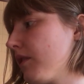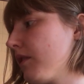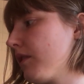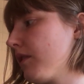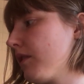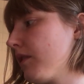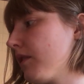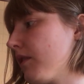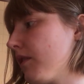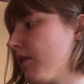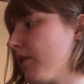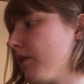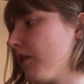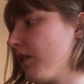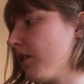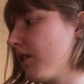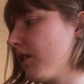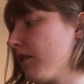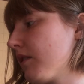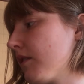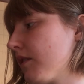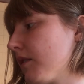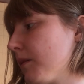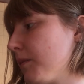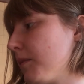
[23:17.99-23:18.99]

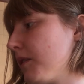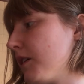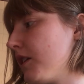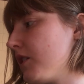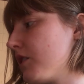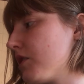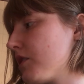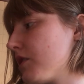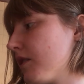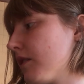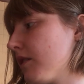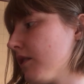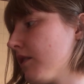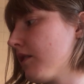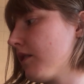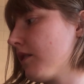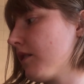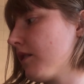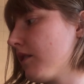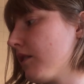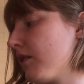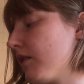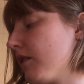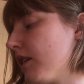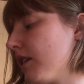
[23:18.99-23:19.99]
severest temptations.